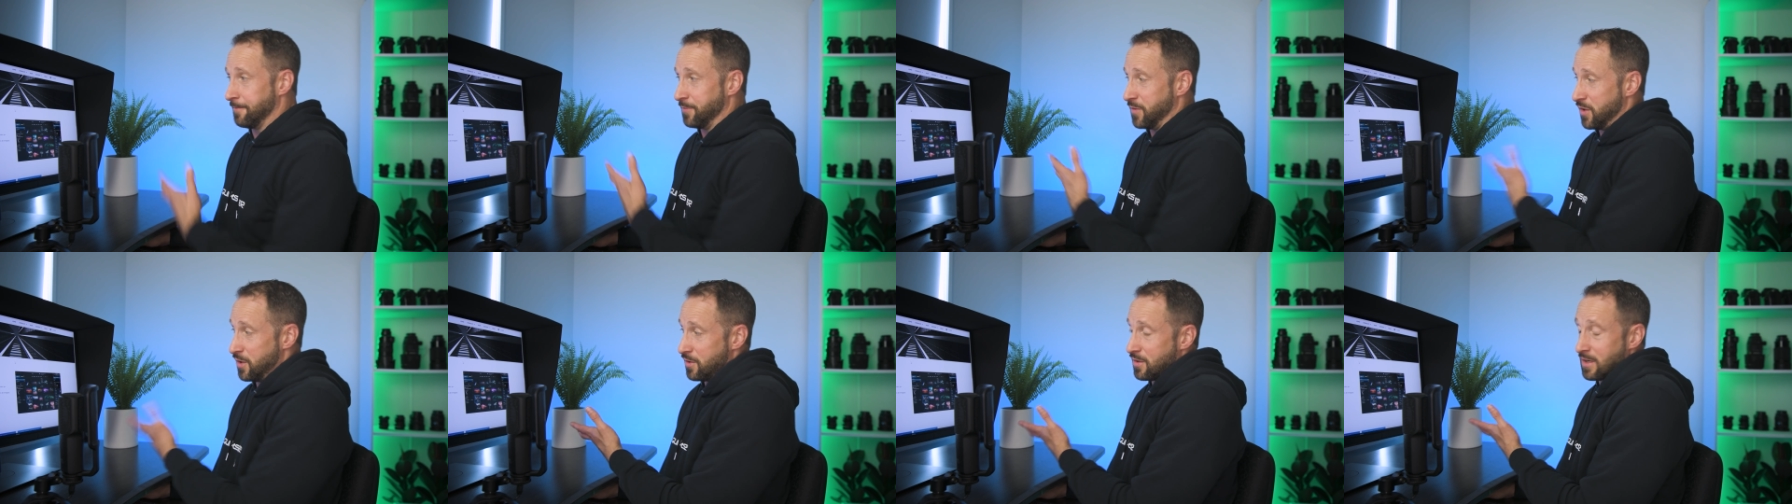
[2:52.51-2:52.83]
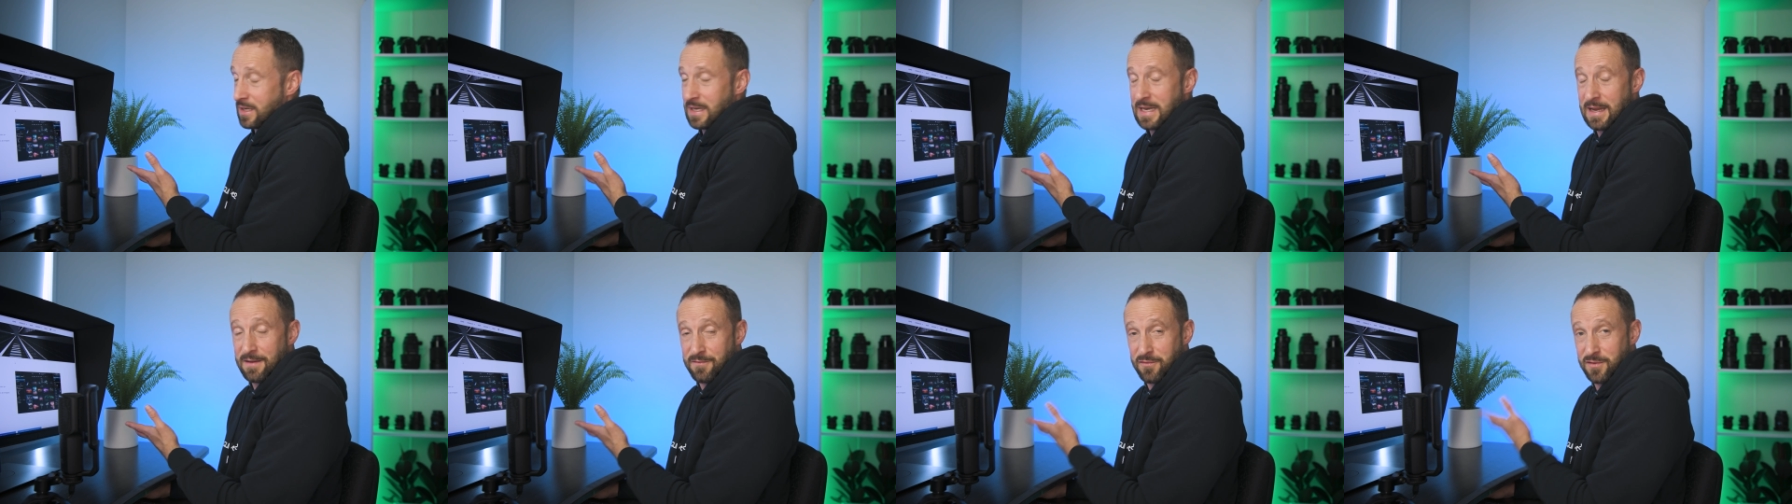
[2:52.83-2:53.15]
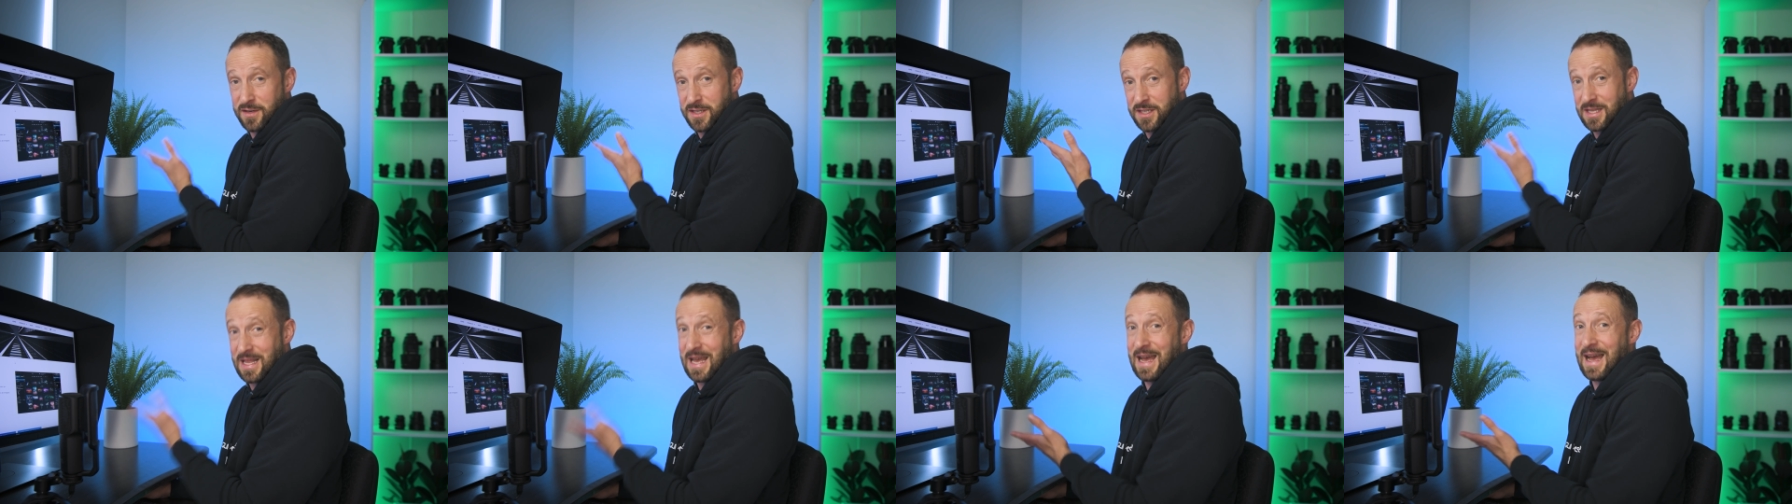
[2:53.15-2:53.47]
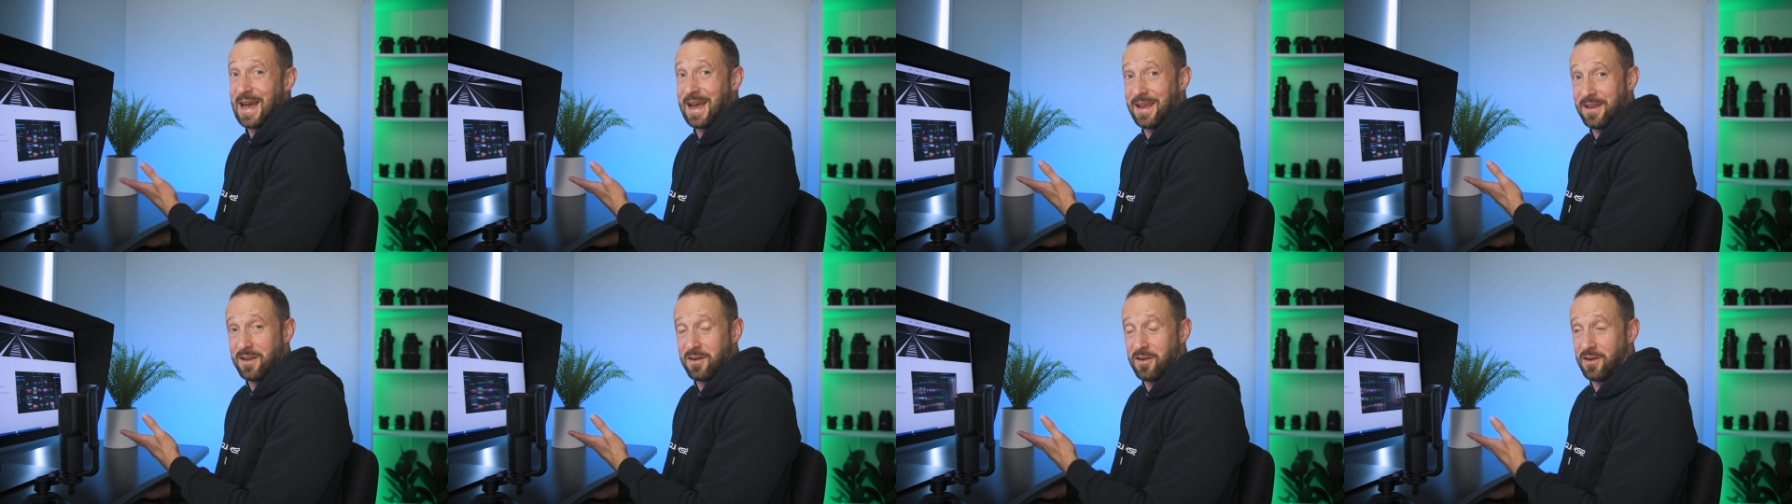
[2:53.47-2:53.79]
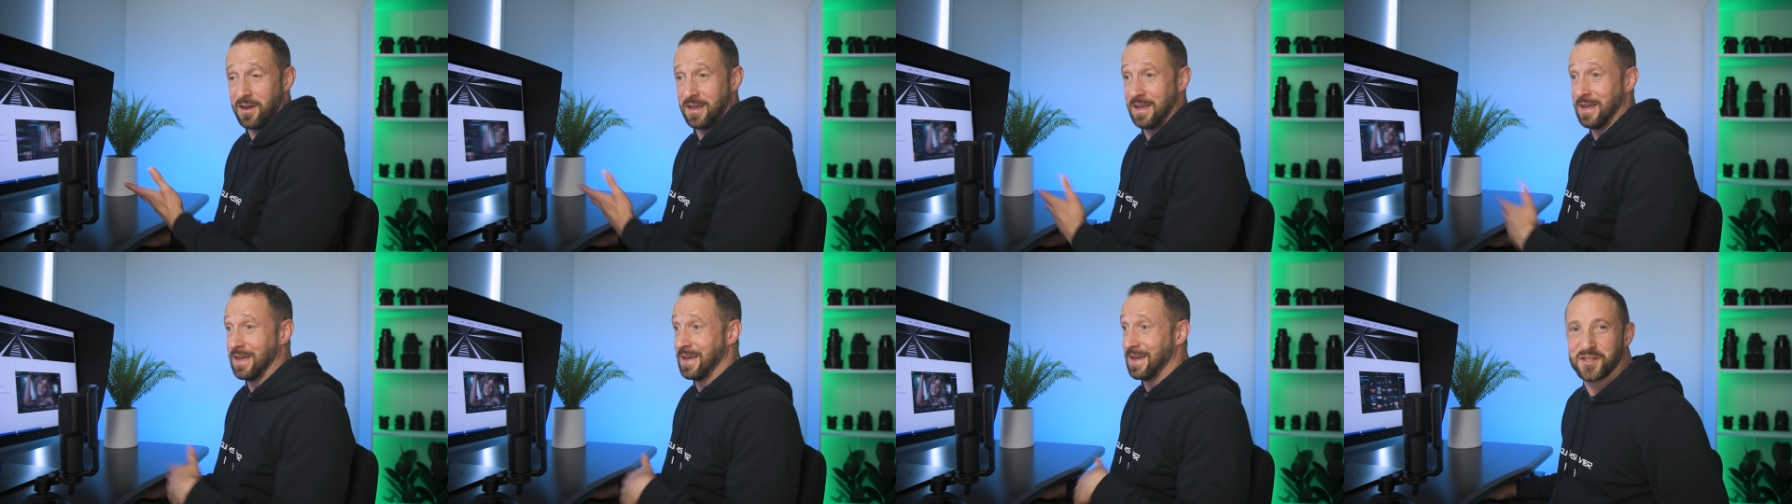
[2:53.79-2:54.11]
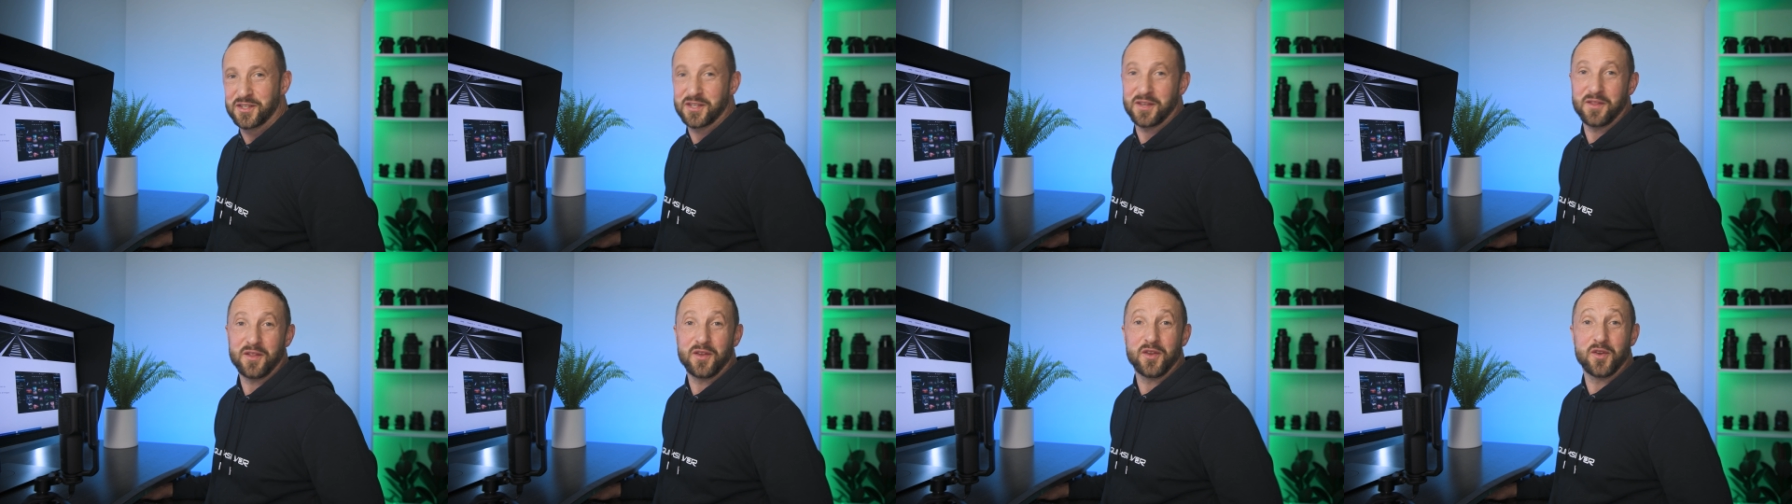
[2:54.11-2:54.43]
You can leverage the AI
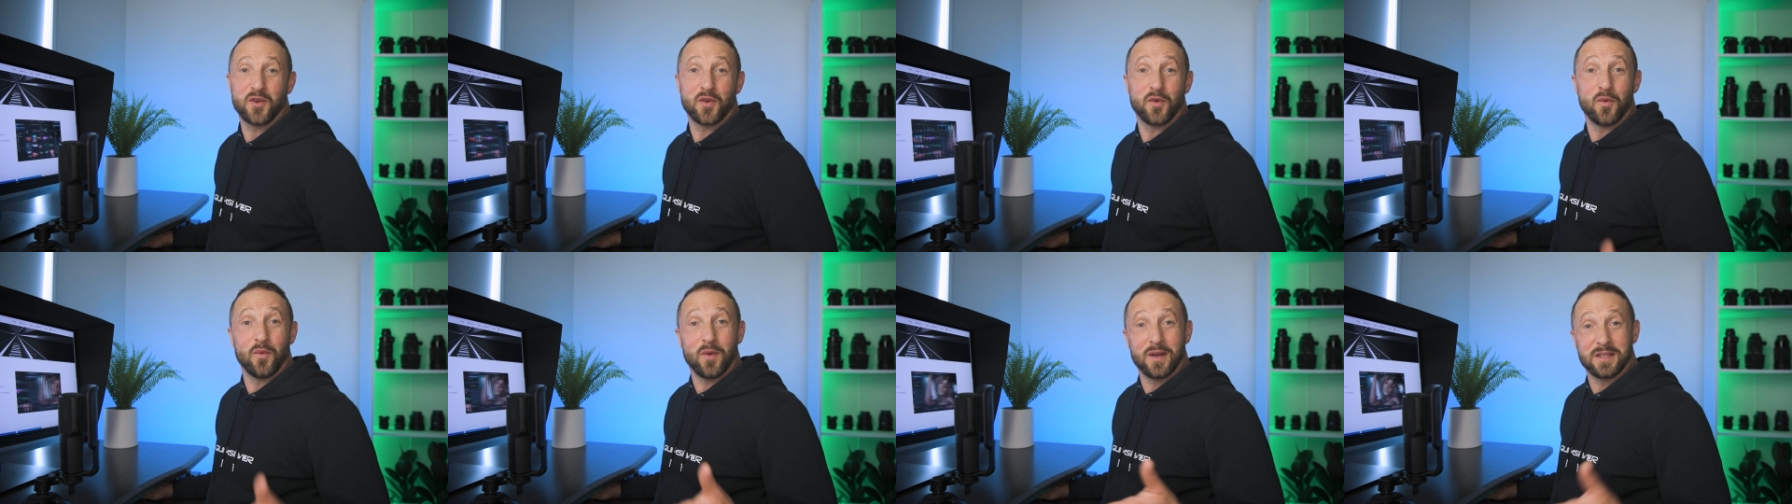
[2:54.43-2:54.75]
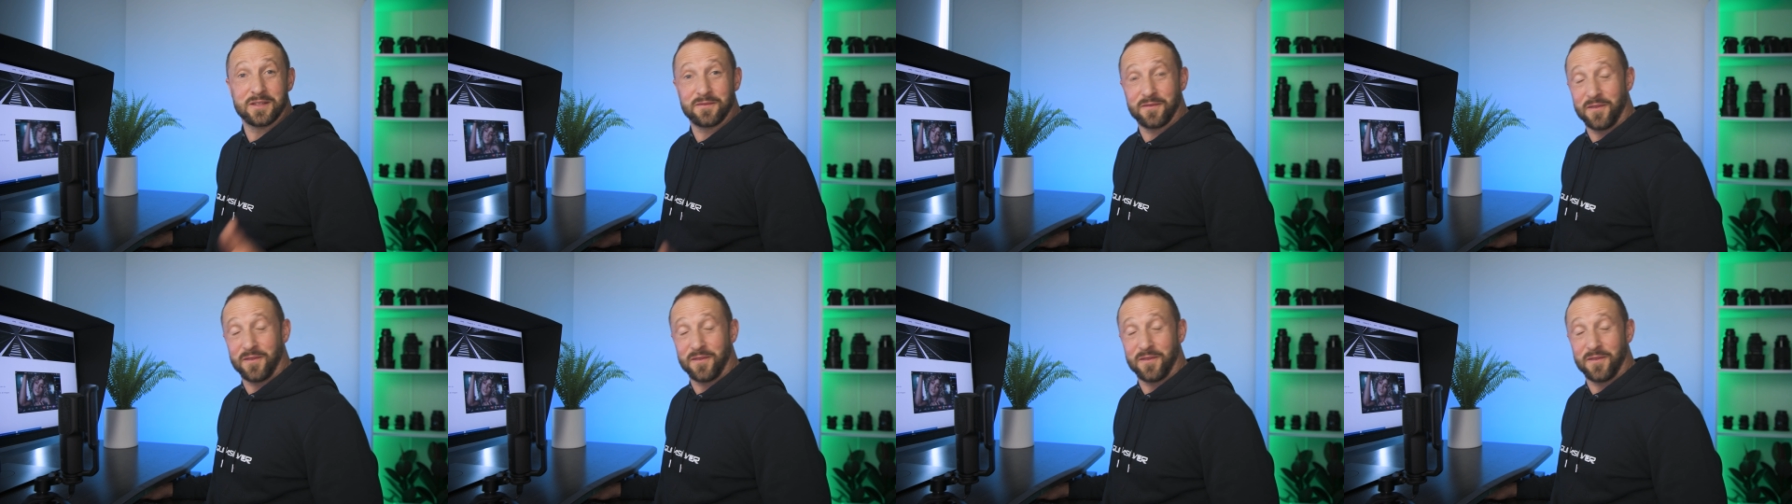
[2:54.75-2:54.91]
so that you can always